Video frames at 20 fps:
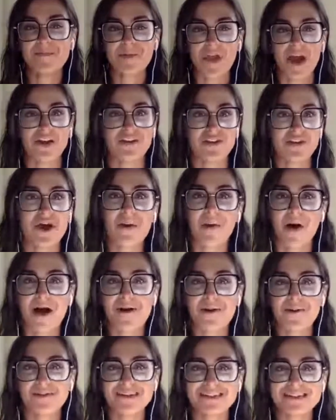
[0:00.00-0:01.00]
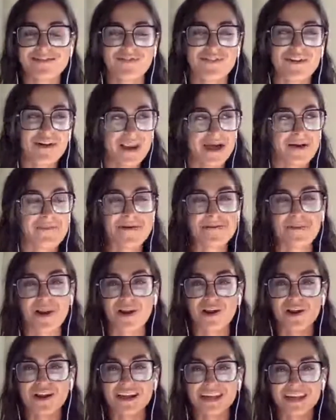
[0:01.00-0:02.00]
I don't know, I always feel like people are
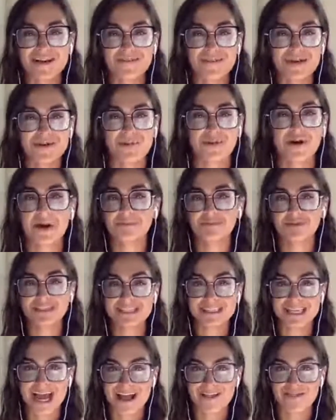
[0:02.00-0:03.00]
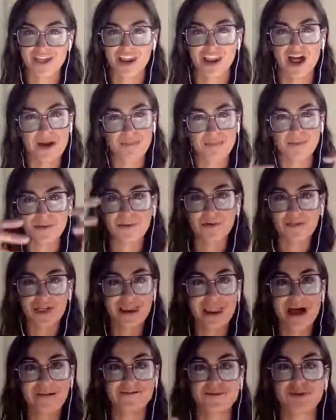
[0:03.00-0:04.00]
looking at me when I'm just sat in the library with a
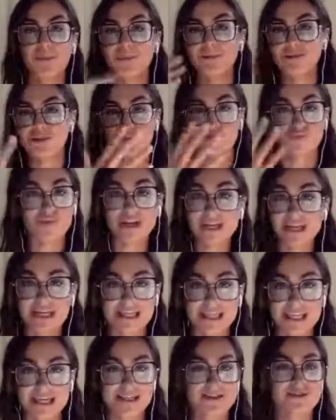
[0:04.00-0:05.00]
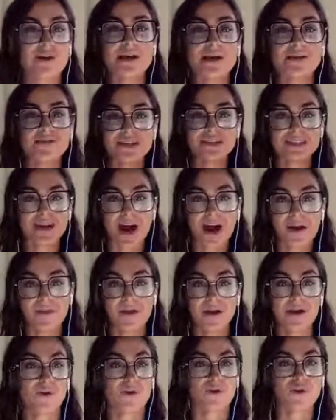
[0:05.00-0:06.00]
laptop and just reading things, not even
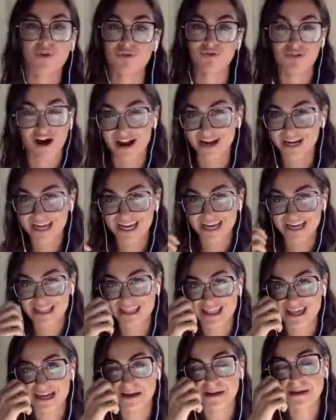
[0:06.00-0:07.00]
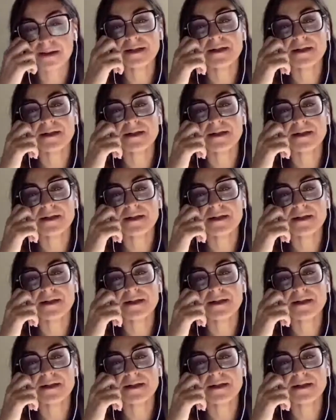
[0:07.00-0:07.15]
typing or not writing anything.